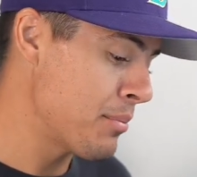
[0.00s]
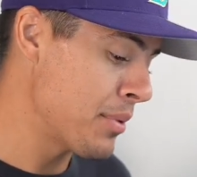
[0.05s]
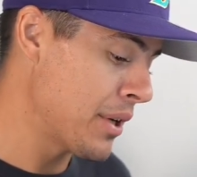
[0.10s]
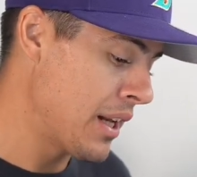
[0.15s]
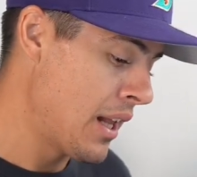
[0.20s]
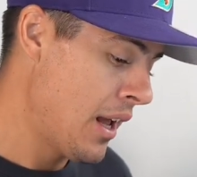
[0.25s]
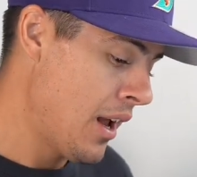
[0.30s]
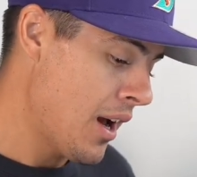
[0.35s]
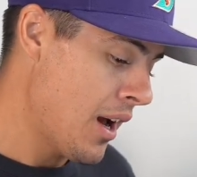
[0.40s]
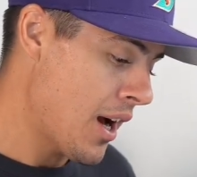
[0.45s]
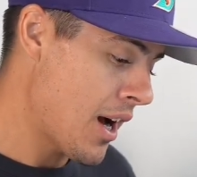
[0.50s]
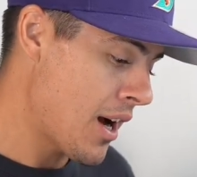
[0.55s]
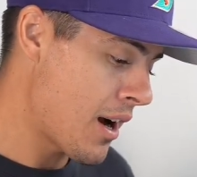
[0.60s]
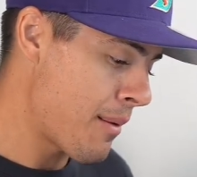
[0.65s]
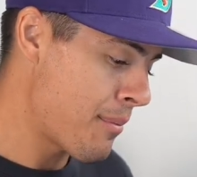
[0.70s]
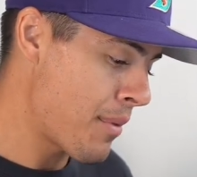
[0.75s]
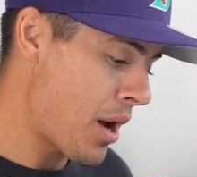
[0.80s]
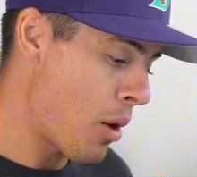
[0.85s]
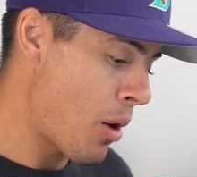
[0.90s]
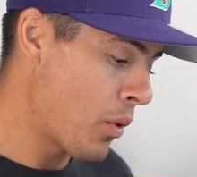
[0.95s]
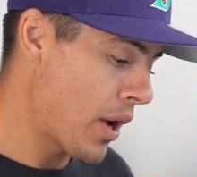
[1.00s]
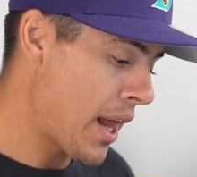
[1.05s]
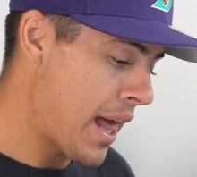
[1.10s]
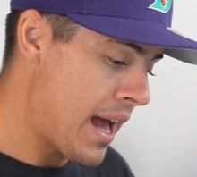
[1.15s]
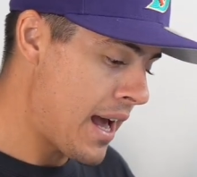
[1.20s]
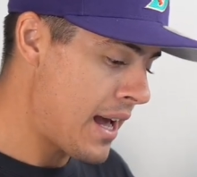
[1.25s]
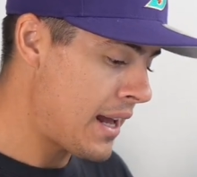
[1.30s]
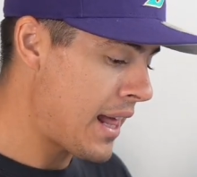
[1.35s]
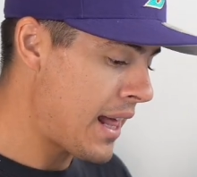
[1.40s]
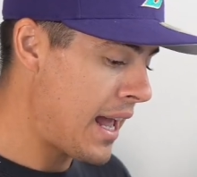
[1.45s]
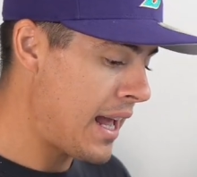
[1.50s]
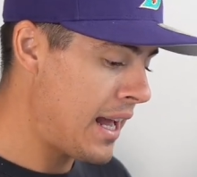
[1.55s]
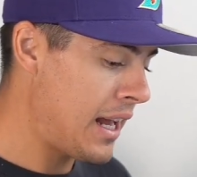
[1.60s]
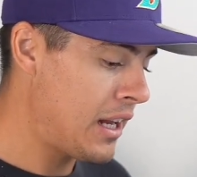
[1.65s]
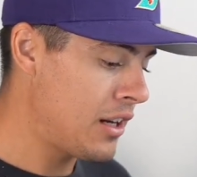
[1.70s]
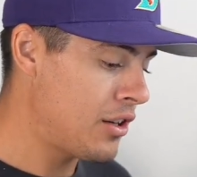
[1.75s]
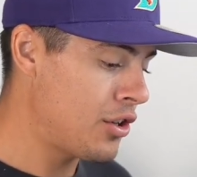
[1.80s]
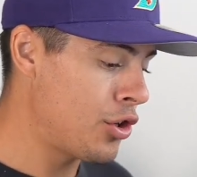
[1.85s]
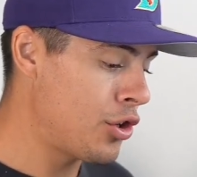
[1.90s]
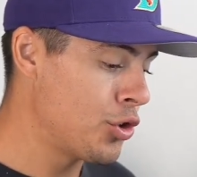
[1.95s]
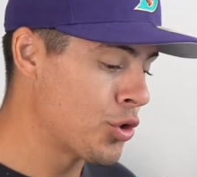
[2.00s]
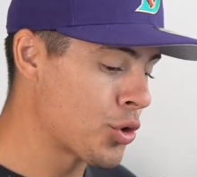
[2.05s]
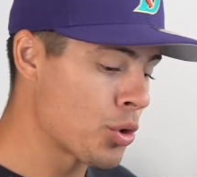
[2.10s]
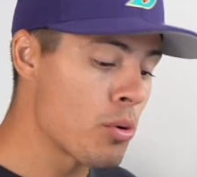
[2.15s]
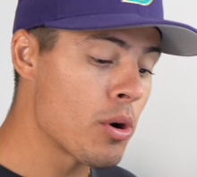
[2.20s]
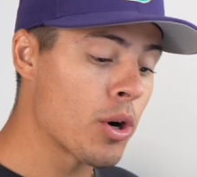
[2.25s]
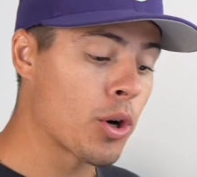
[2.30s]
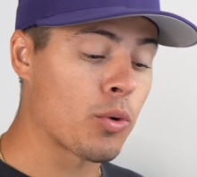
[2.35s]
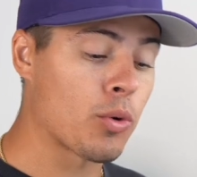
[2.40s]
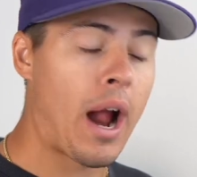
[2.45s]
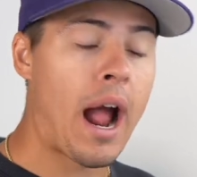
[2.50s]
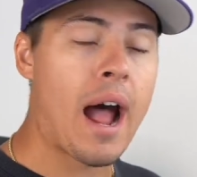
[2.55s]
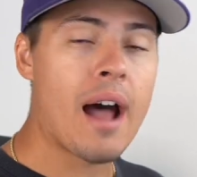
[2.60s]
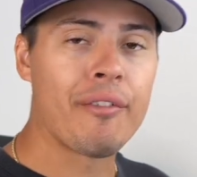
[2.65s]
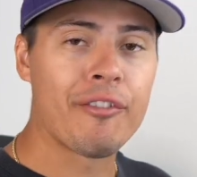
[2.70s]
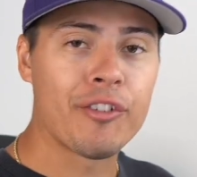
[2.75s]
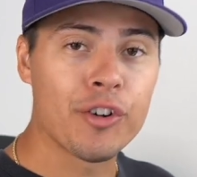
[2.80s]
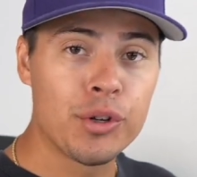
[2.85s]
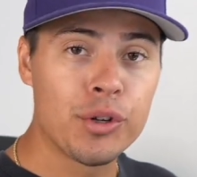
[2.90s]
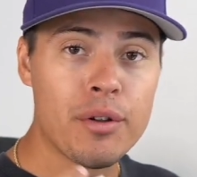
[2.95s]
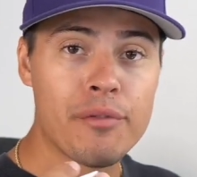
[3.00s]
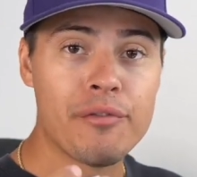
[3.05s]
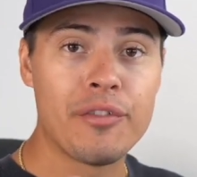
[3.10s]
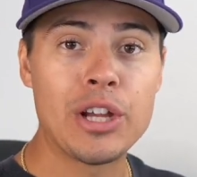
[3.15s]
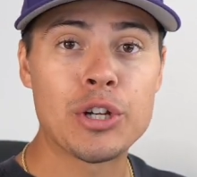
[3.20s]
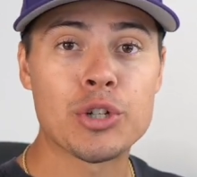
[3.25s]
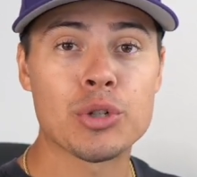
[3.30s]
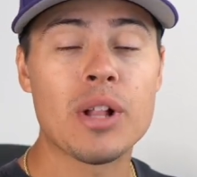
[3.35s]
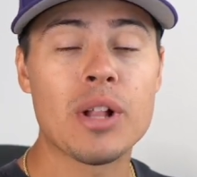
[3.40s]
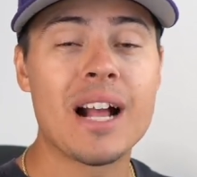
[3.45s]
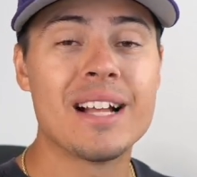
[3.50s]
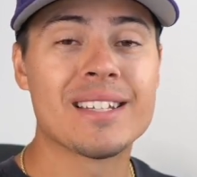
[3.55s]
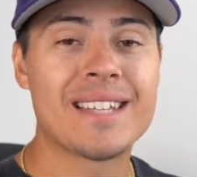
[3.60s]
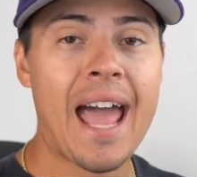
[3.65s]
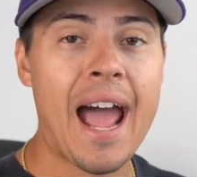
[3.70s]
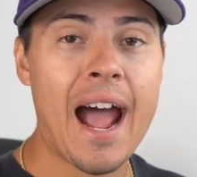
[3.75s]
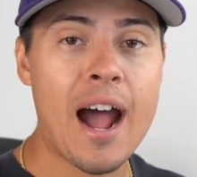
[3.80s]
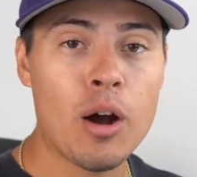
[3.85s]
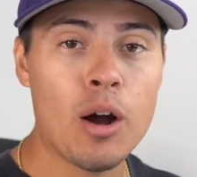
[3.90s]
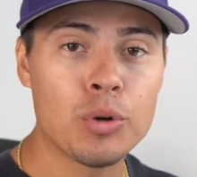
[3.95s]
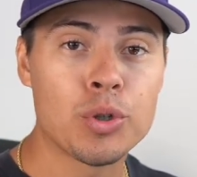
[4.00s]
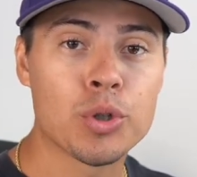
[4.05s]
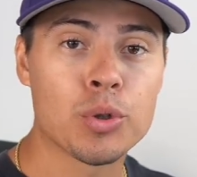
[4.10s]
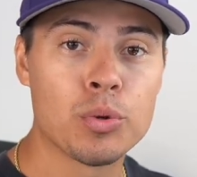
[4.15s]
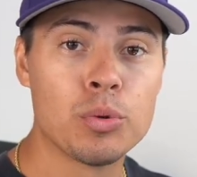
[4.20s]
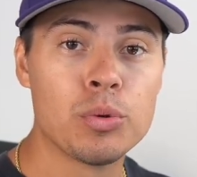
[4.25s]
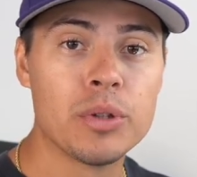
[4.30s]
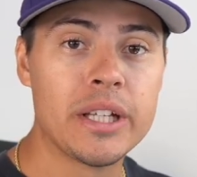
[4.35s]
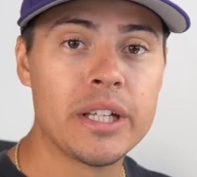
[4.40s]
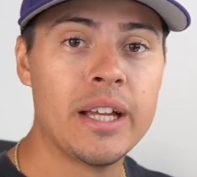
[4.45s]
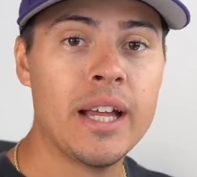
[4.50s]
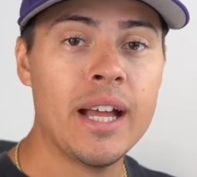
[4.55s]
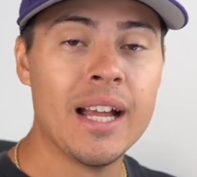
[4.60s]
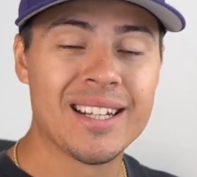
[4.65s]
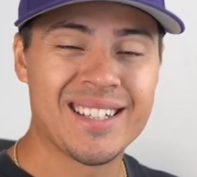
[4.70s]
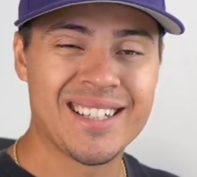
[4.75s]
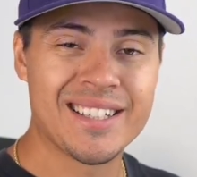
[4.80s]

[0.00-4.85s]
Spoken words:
But I went ahead and drew a graph for you to visualize how truly